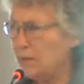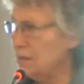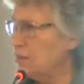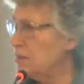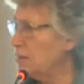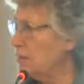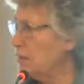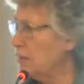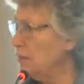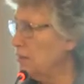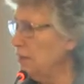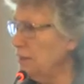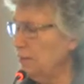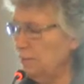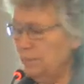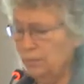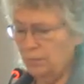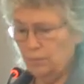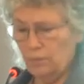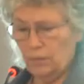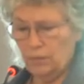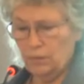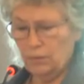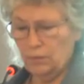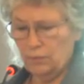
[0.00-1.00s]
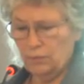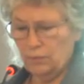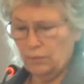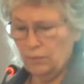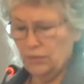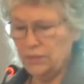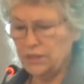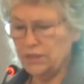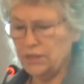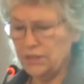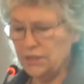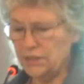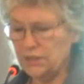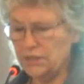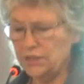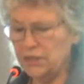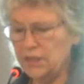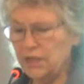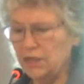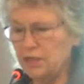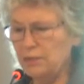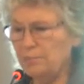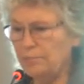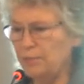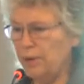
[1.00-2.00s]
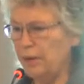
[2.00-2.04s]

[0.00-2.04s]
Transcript: Selim was succeeded